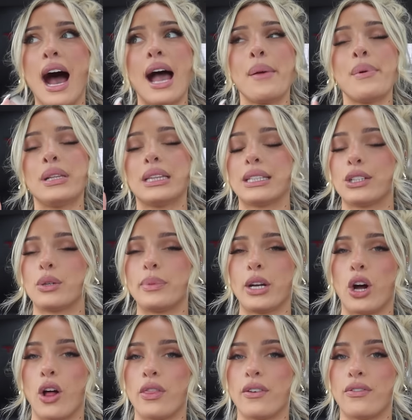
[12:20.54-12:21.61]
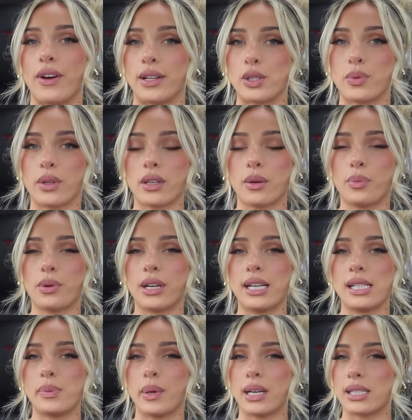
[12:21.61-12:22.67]
I'm a little bit on the fence with
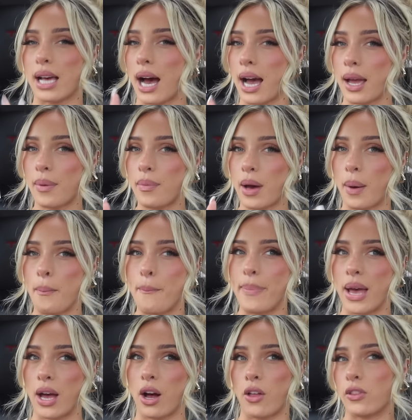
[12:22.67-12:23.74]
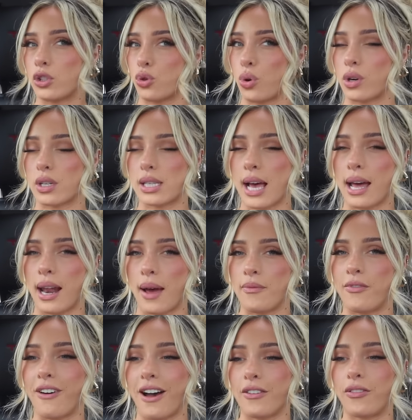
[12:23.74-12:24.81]
capris because I'm a bit on the shorter side.
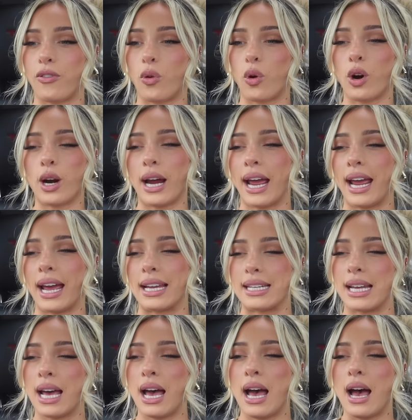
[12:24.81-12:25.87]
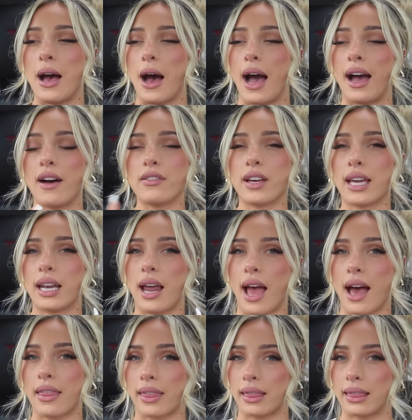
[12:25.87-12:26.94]
I'm five foot four and I have like an
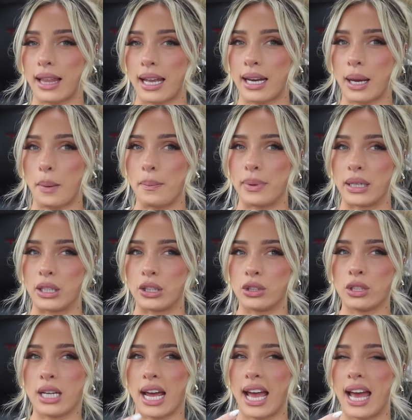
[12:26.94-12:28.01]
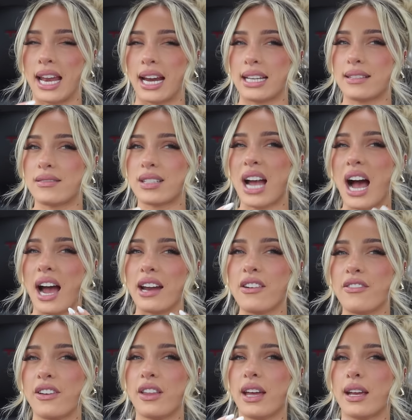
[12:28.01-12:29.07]
athletic build, and I kind
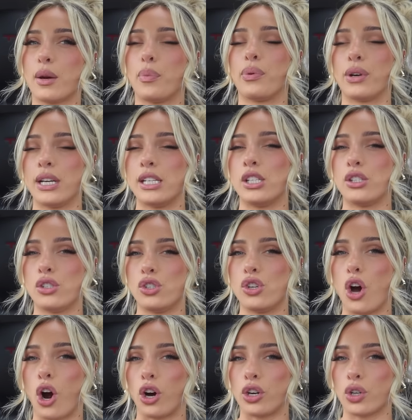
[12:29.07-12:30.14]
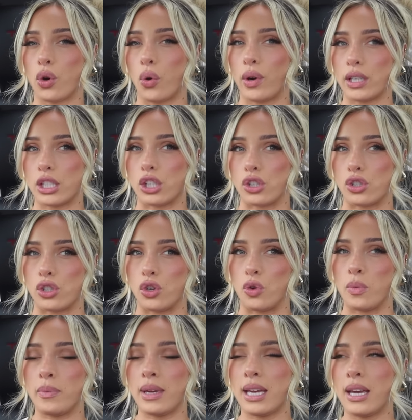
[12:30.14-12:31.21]
of feel like capris aren't going to
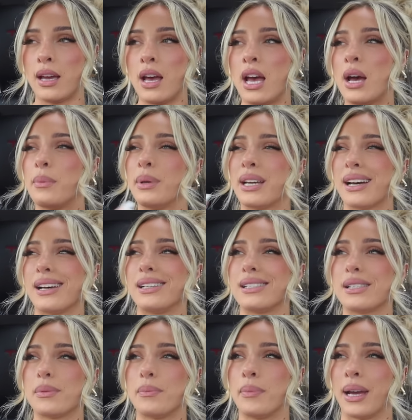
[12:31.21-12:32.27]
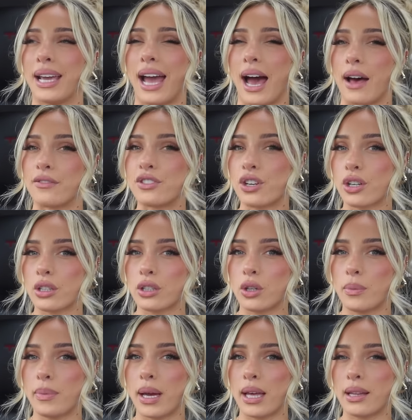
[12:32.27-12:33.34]
suit me because my calves are a
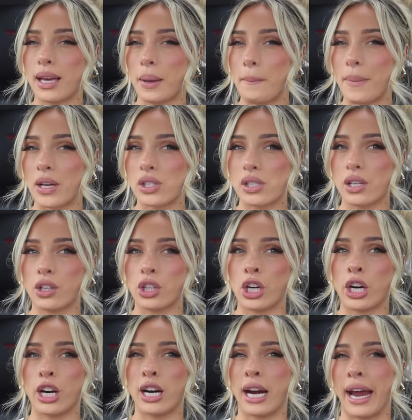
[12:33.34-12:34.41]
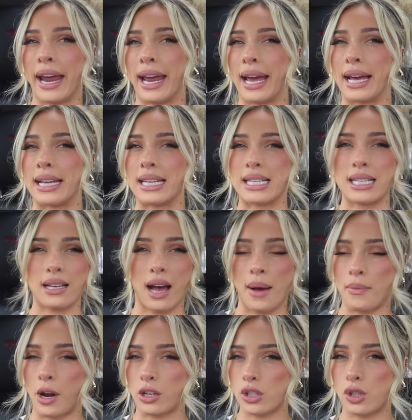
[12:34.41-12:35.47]
little bit like muscular and
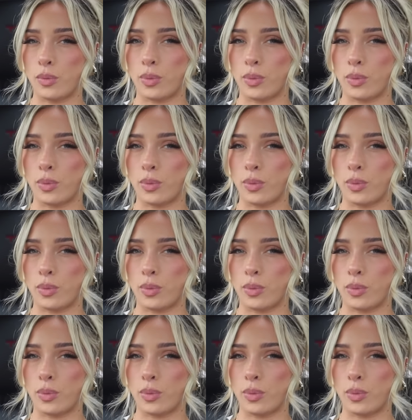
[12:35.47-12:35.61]
I'm not